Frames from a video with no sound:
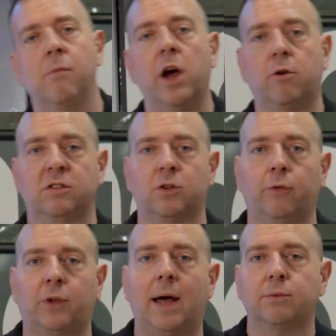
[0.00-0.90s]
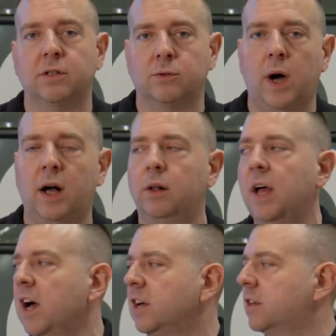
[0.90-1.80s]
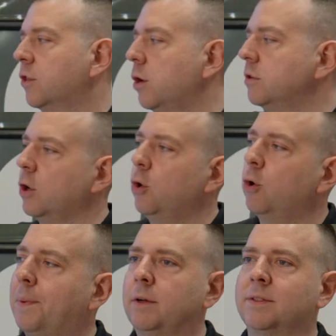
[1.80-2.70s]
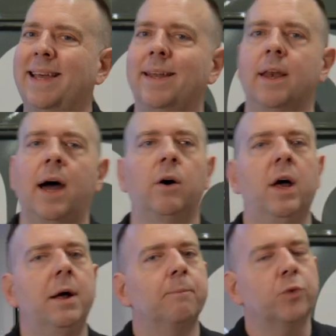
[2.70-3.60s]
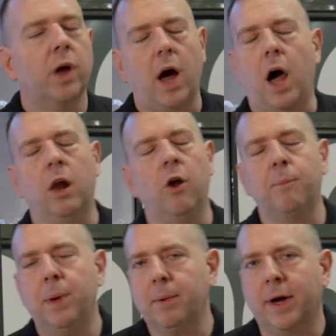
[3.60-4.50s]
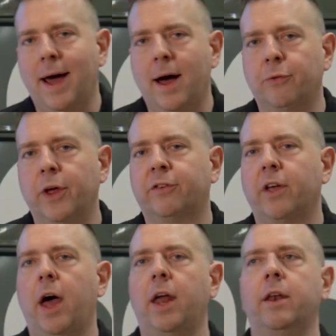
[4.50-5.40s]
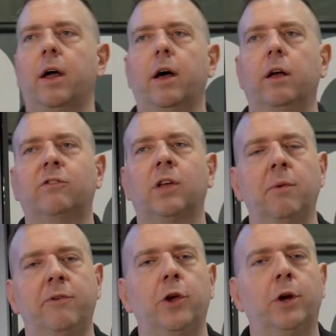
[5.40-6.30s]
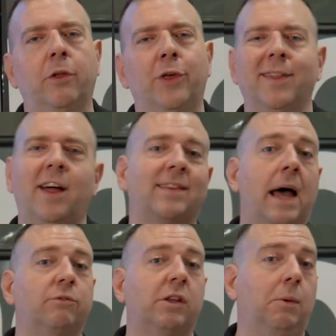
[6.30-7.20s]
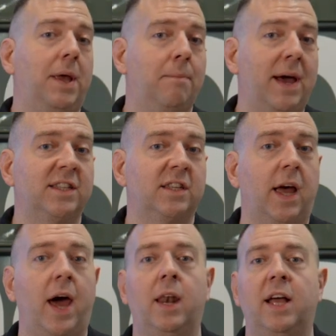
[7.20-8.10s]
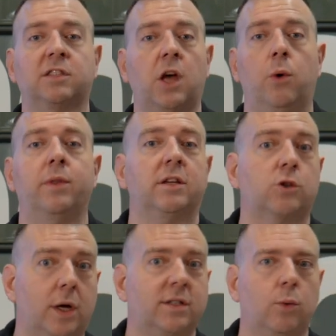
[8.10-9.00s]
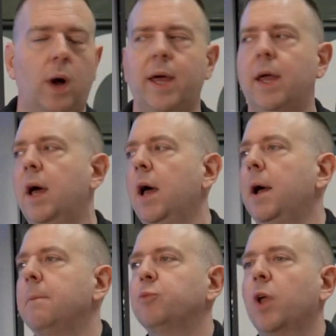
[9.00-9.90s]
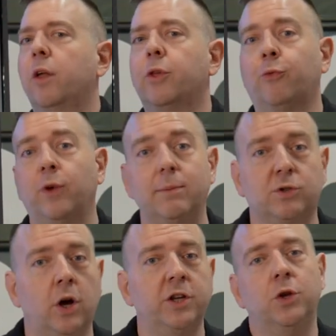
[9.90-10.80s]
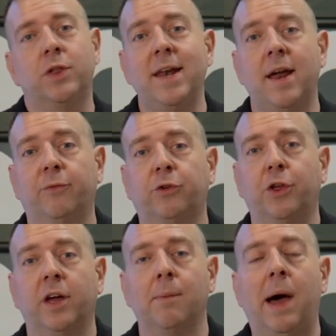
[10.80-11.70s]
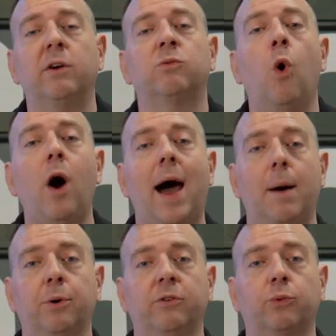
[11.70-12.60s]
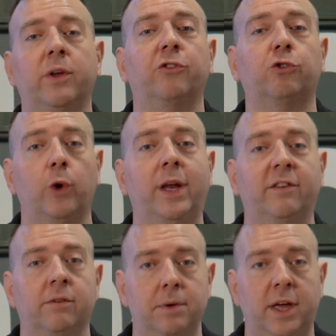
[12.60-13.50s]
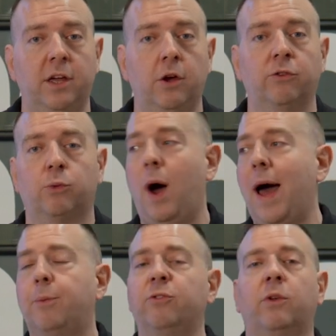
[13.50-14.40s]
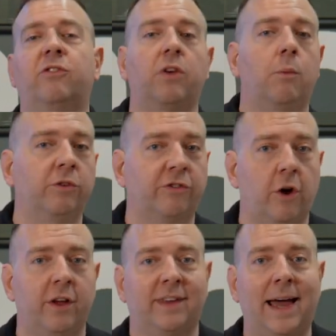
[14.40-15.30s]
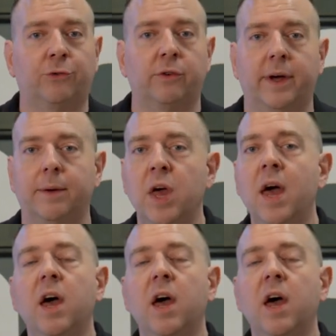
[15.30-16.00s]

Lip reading: Microsoft apps as well. So those are built in. Now, a lot of people are going to have this, and some of you are going to think that's absolutely amazing, and let's go with it straight away. The flip side you then have to think about is what happens when the screen isn't being used? What happens when someone signs out of it?